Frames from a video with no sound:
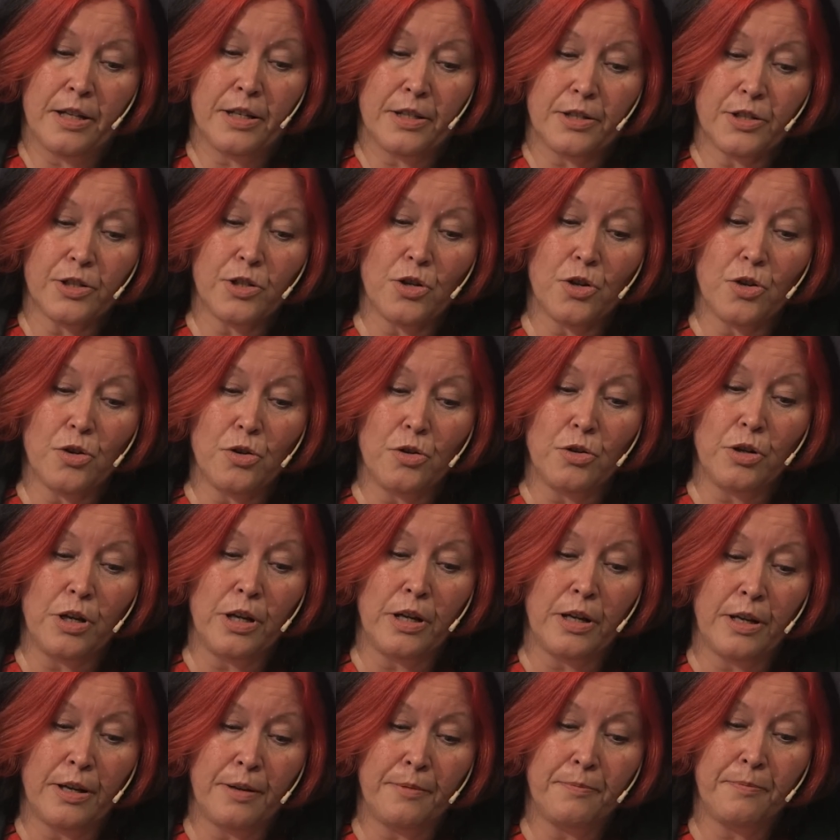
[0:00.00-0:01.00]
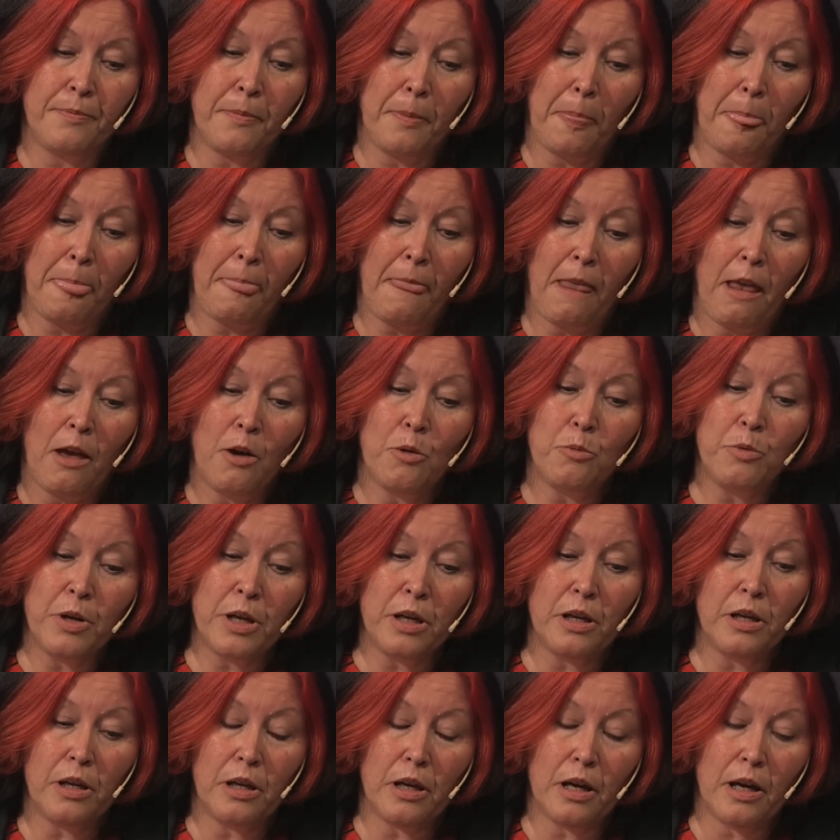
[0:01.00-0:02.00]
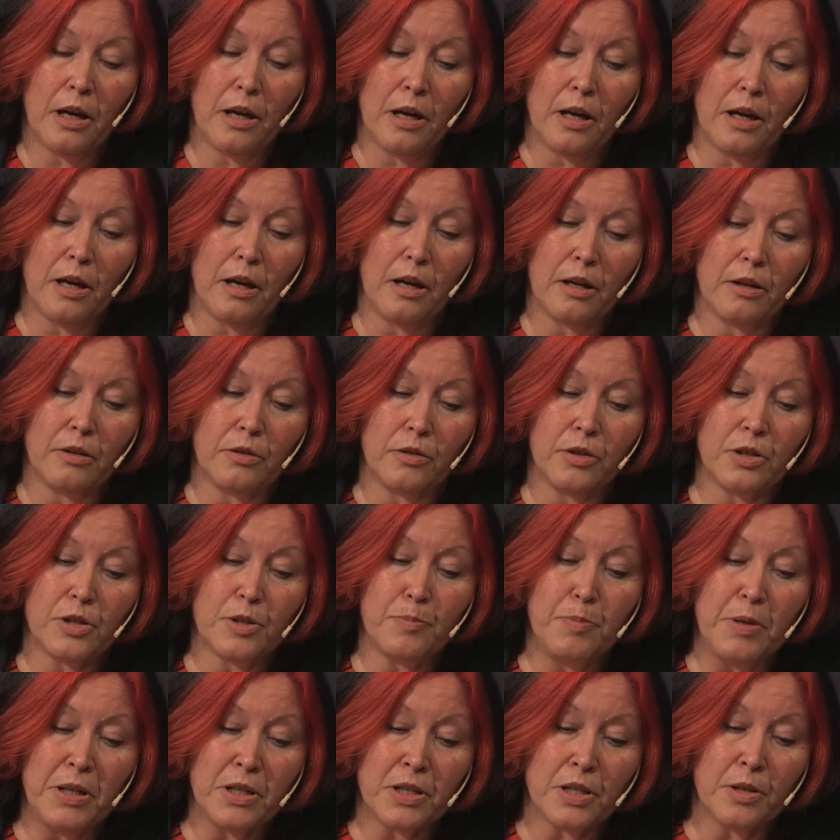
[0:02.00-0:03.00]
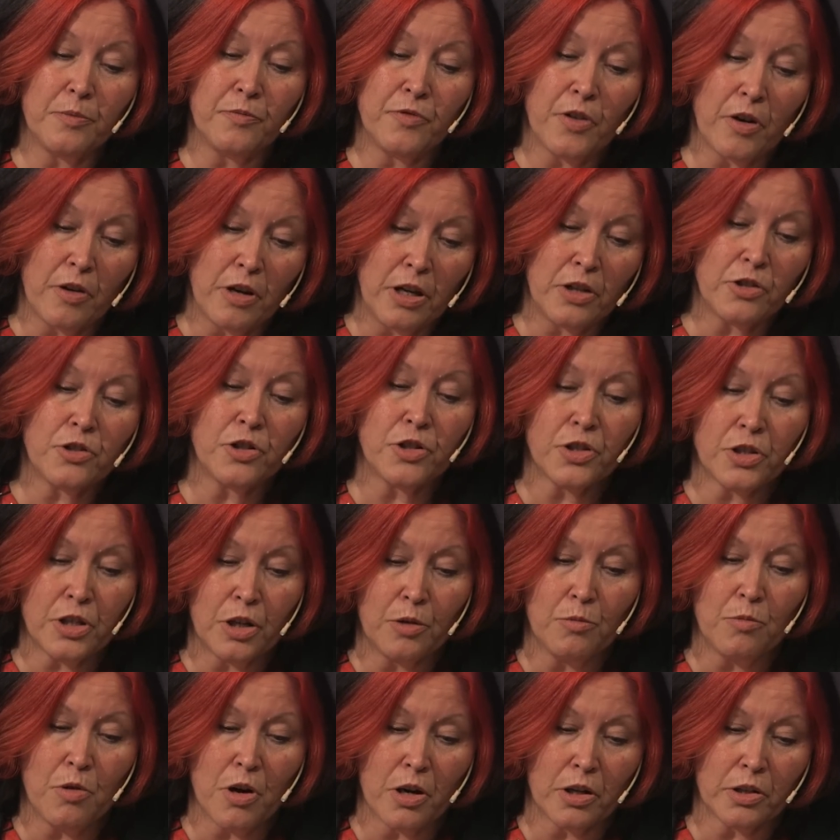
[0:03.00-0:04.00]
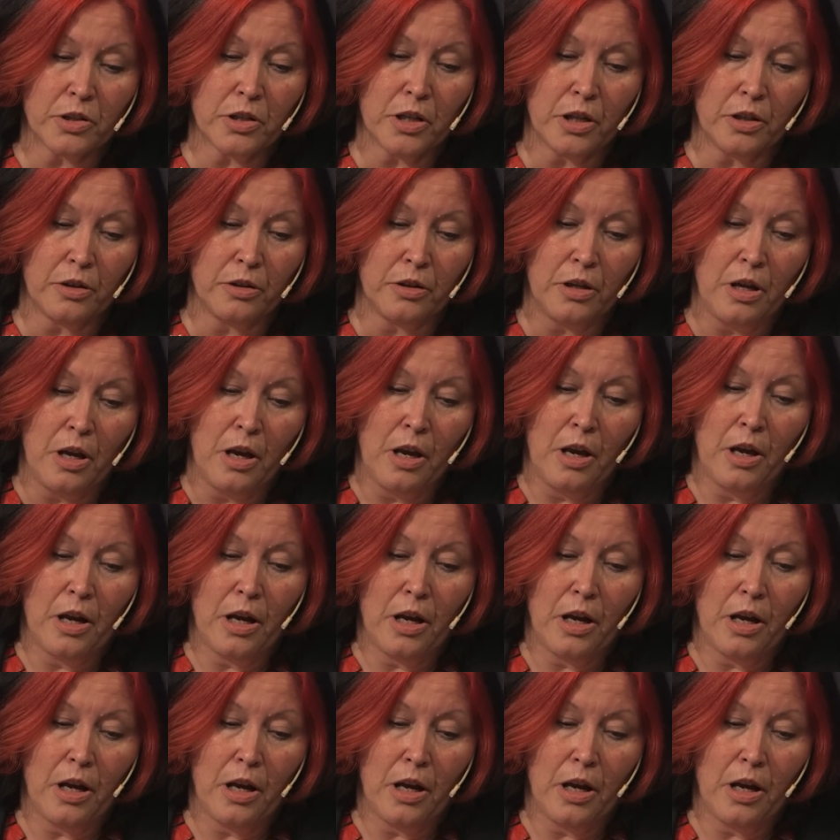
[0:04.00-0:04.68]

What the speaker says: So there's been some very interesting work done